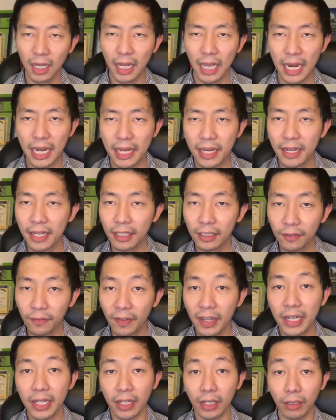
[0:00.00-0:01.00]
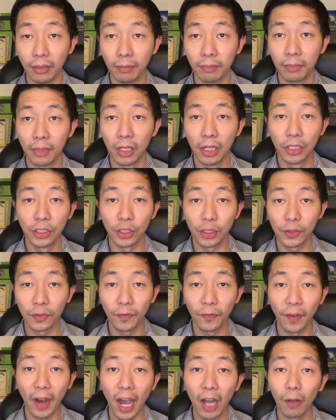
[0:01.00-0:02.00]
In this video,
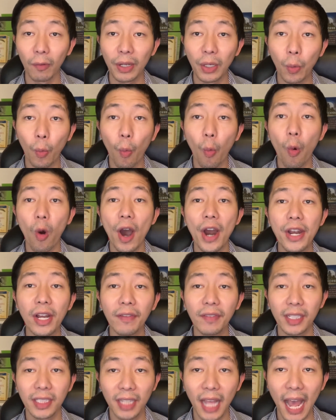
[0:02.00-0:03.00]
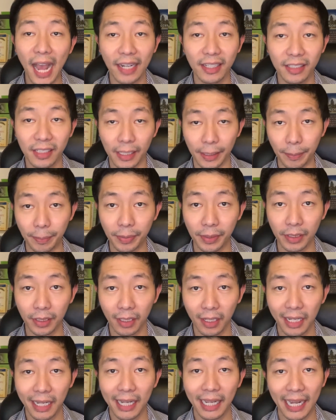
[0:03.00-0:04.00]
just following one of the tax tips,
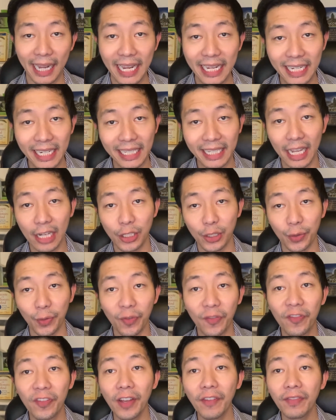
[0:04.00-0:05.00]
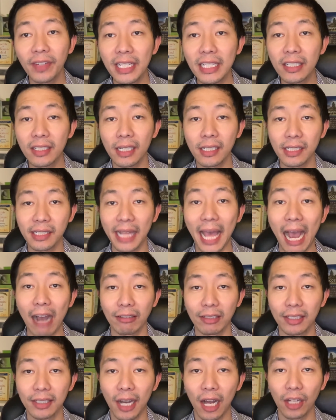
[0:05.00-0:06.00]
it can get you
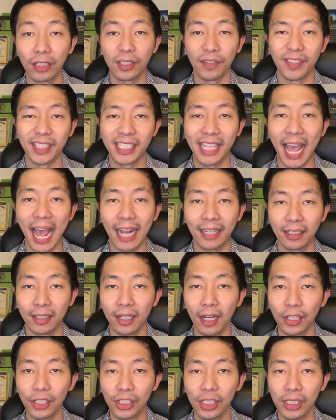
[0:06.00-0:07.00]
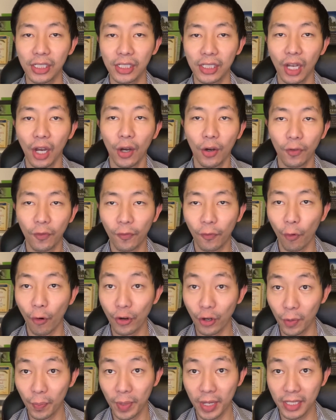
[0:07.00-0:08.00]
$56,000 of tax deductions for
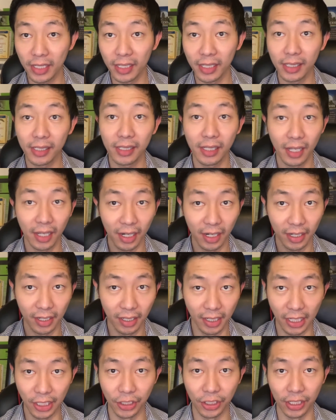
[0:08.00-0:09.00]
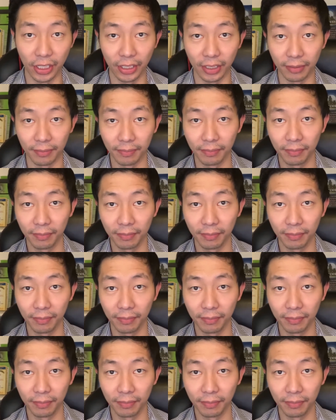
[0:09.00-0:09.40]
your business this year.